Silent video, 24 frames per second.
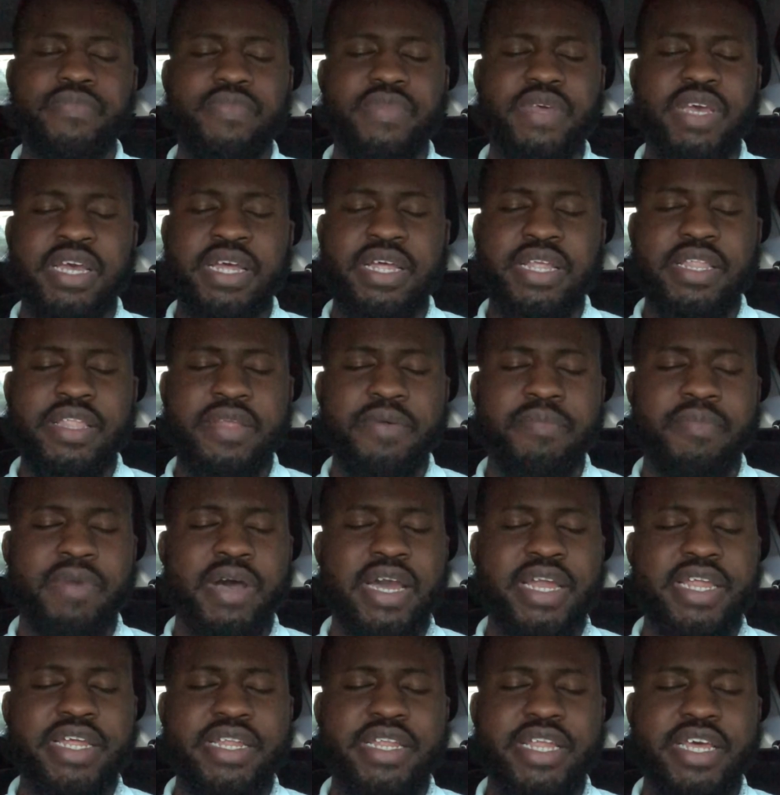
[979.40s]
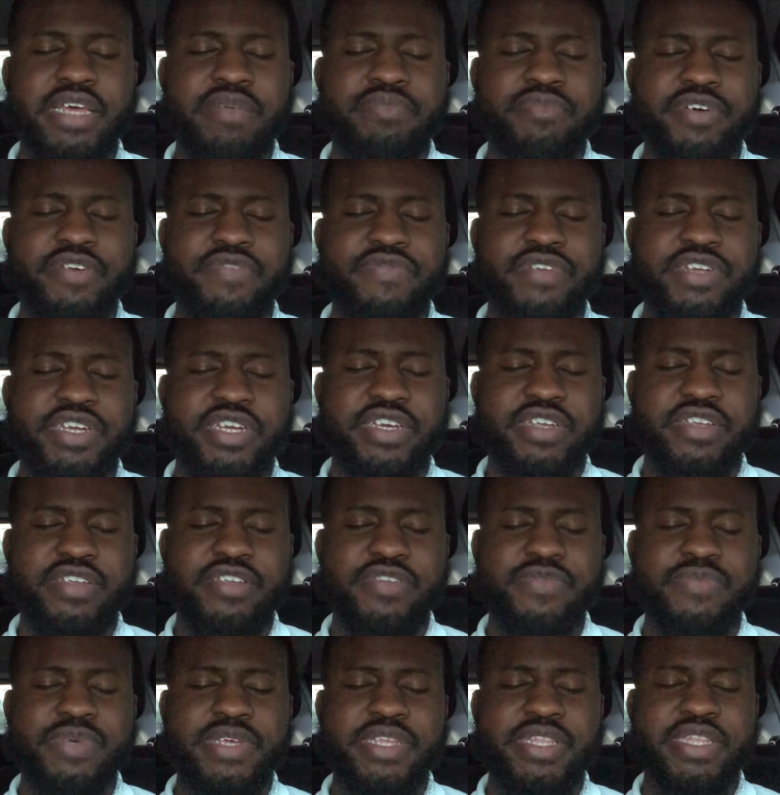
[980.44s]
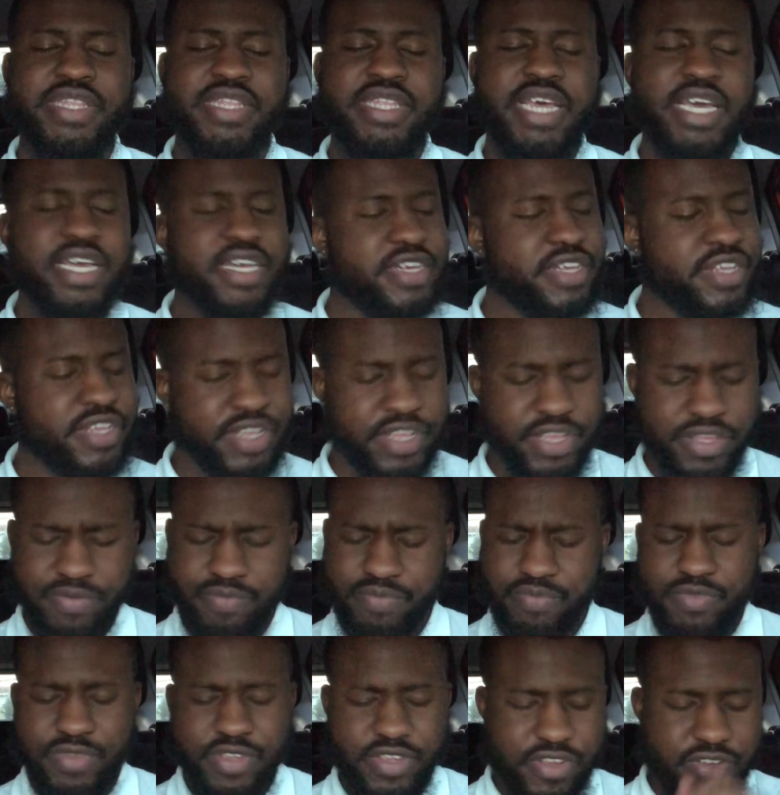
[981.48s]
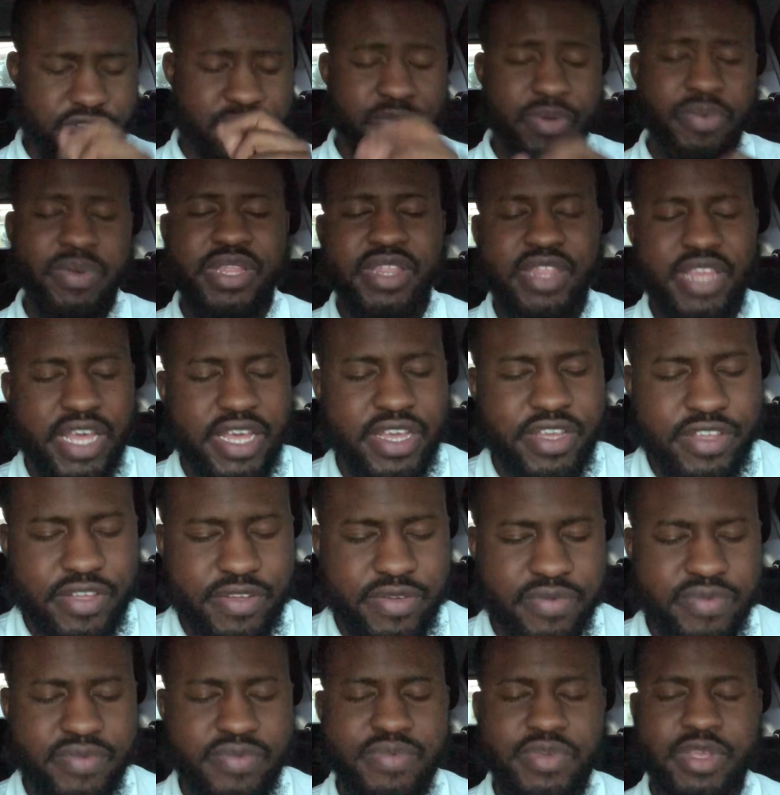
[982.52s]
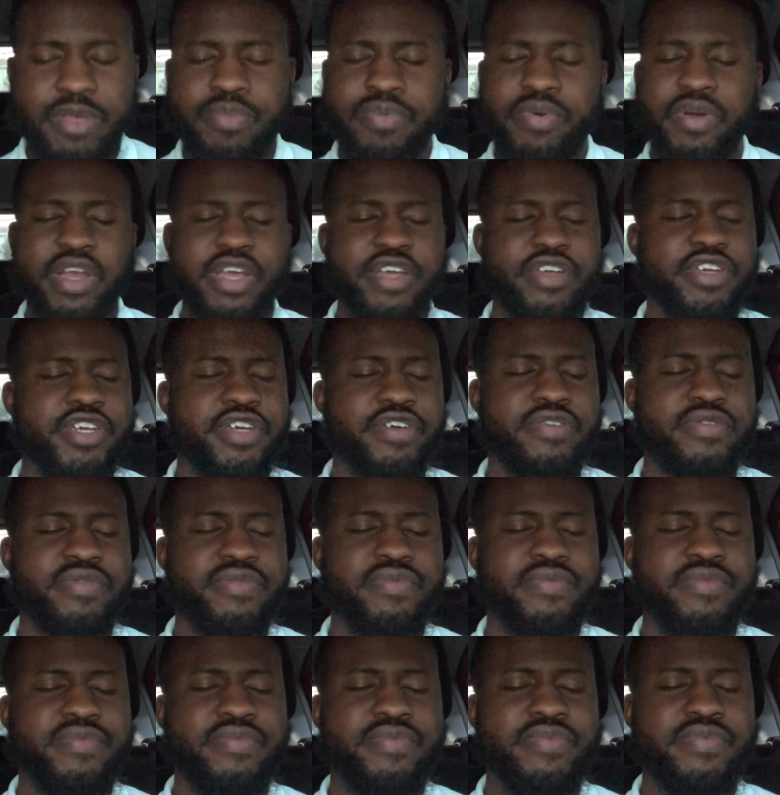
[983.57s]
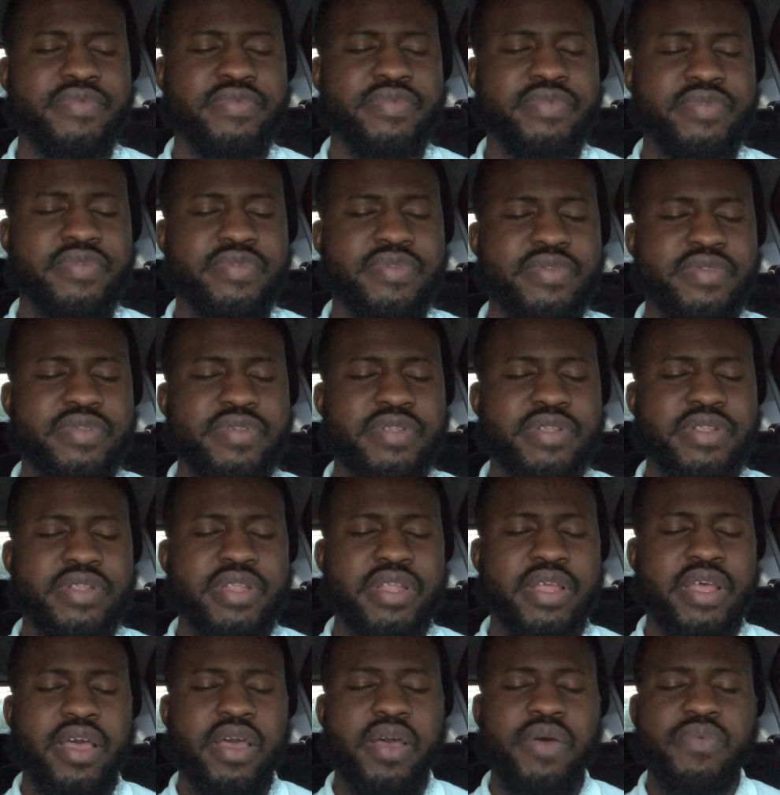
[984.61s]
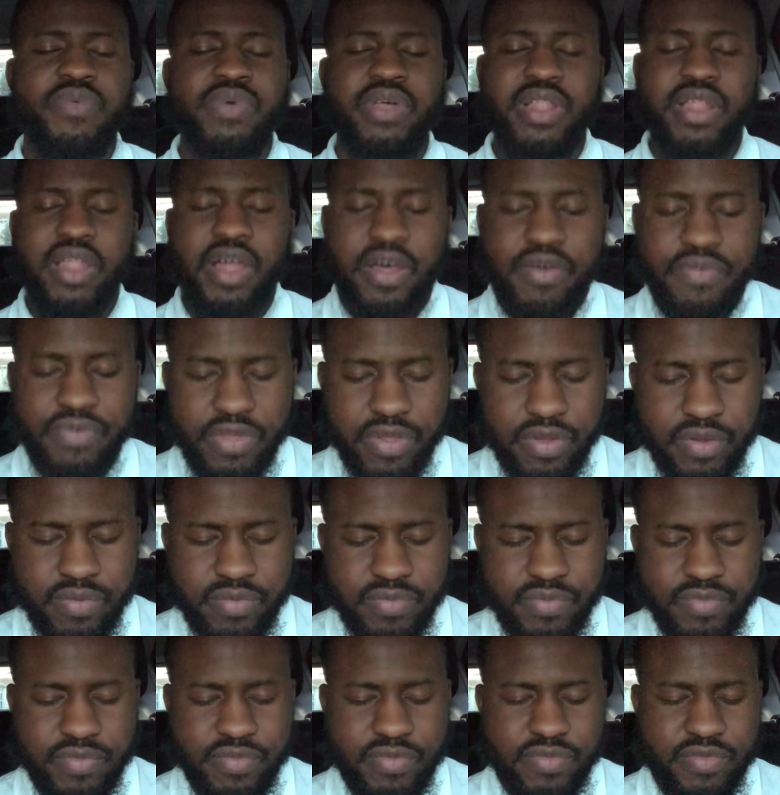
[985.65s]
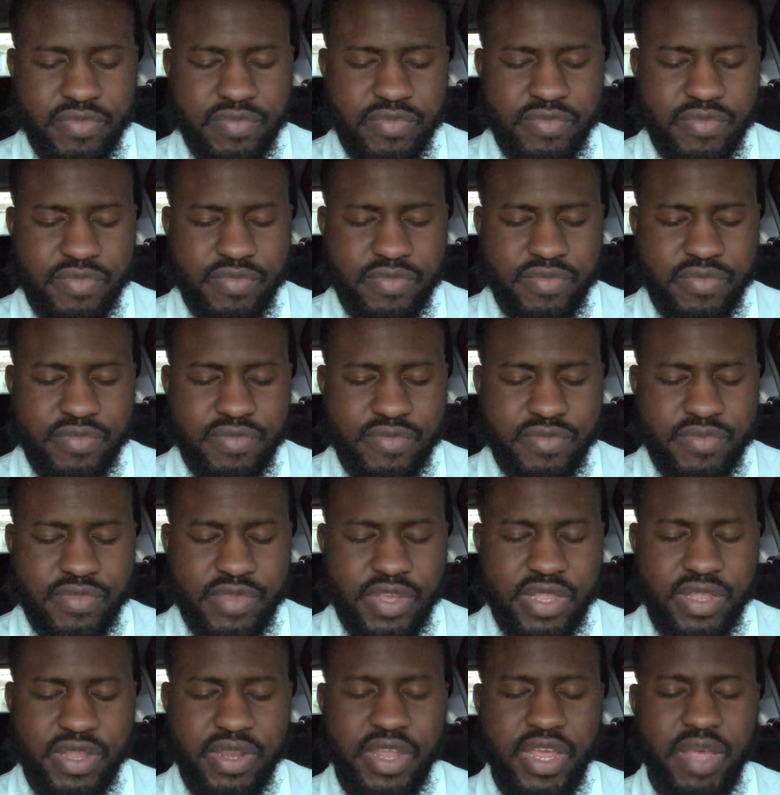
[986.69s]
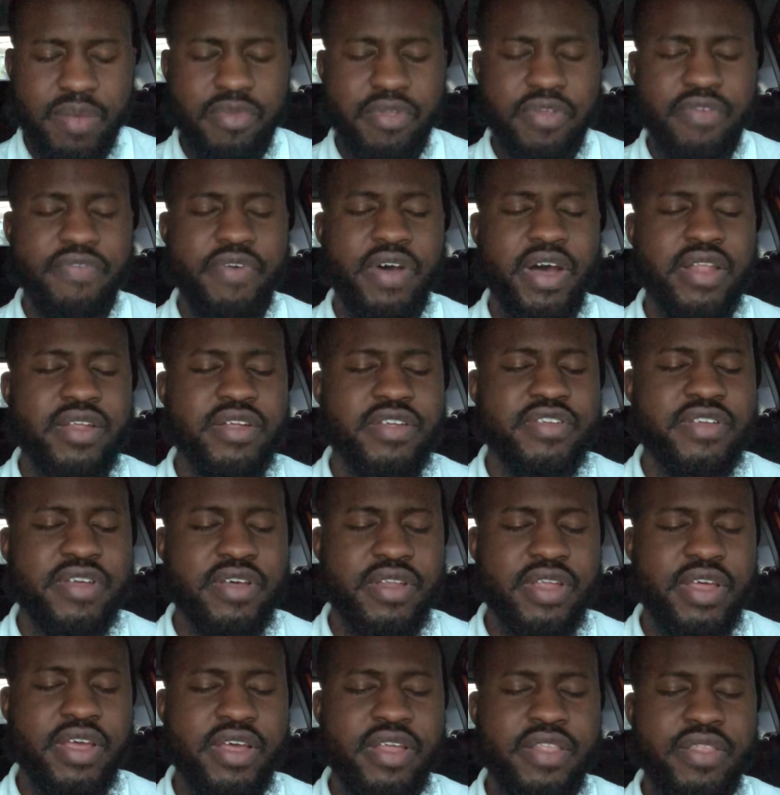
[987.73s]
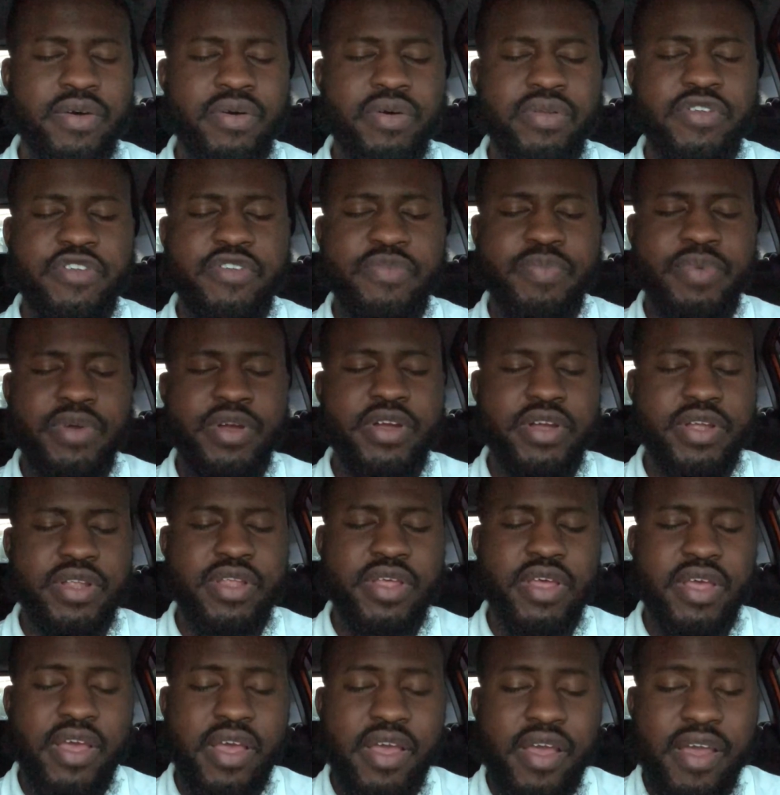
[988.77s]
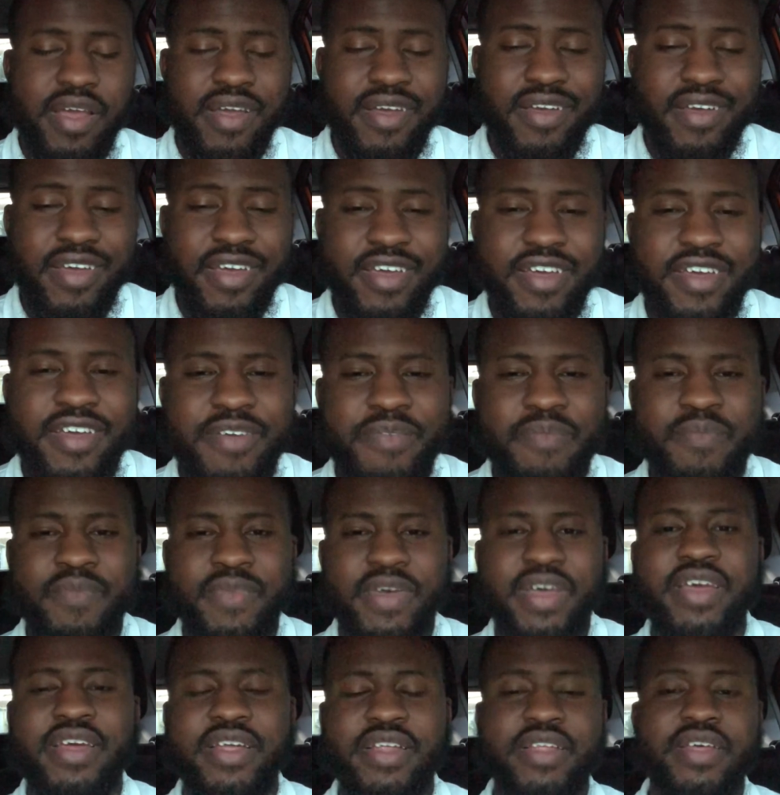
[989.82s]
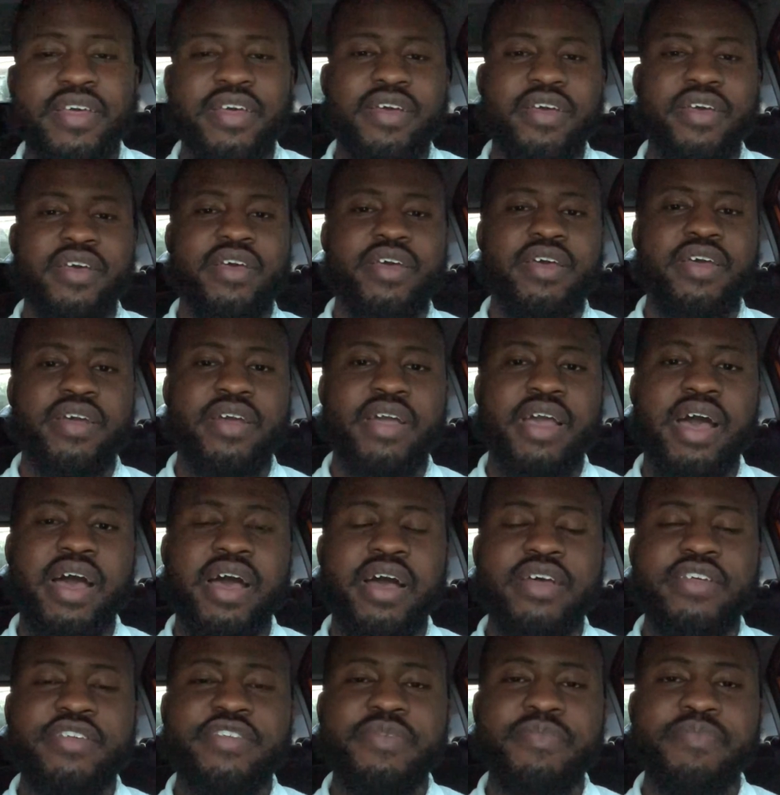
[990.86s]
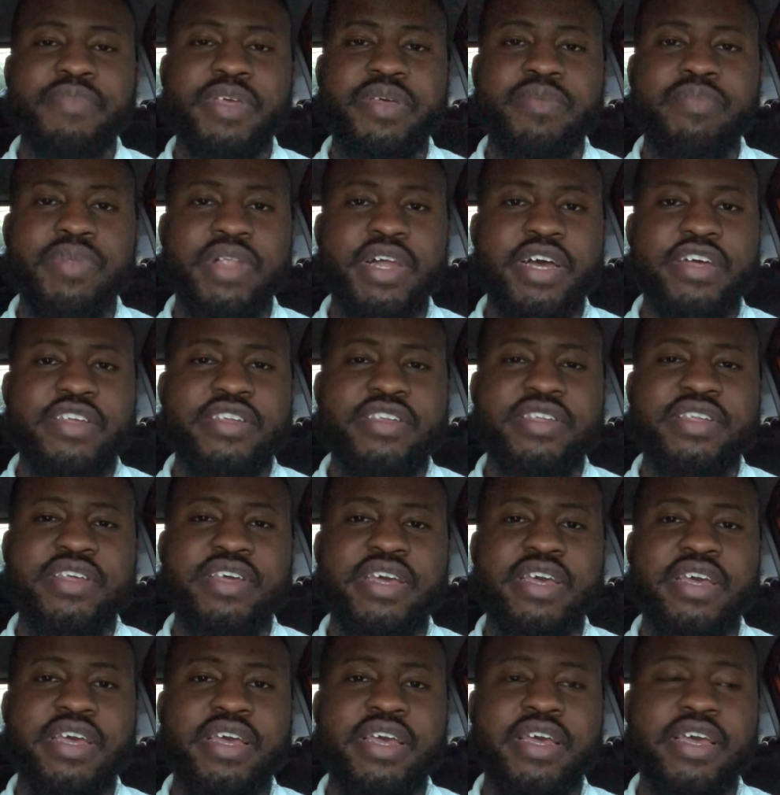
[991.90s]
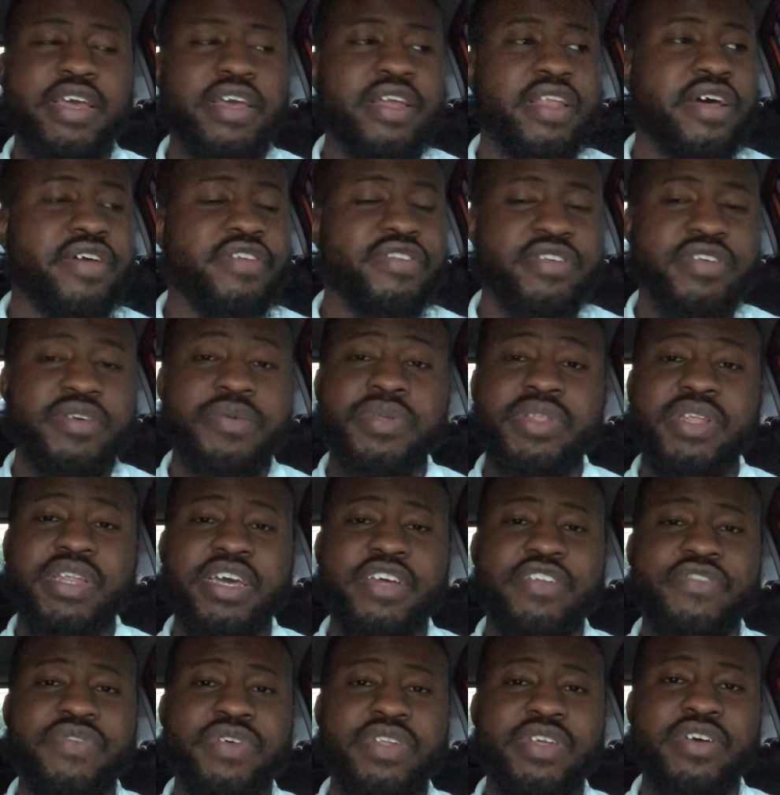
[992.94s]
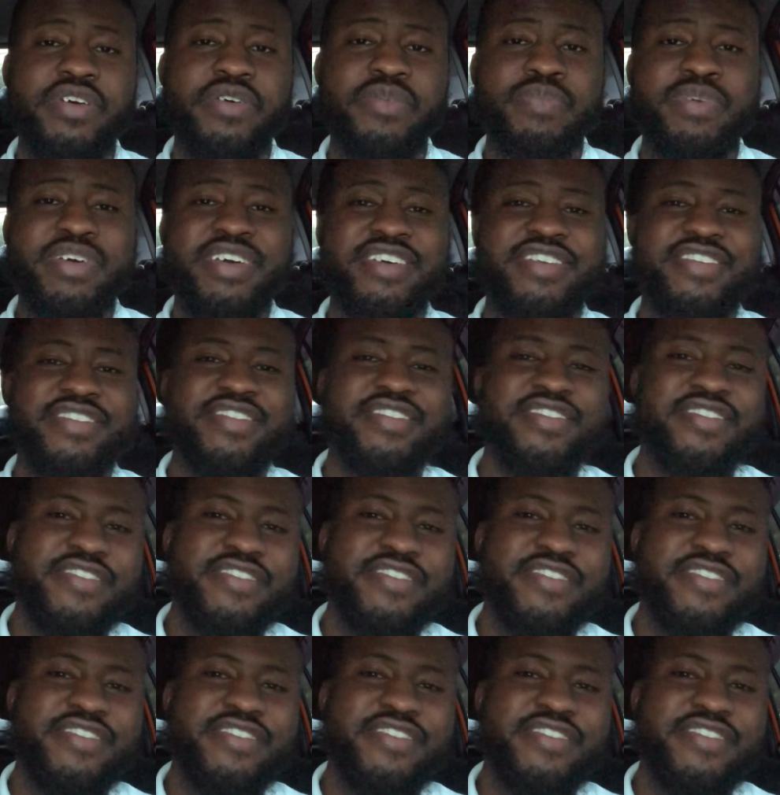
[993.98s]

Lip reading: In the mighty name of Jesus, we thank you, we praise you, we love you. In the name of the Father, Son, and the Holy Spirit, amen. Guys, be blessed, and I'll see you in the next video. Peace.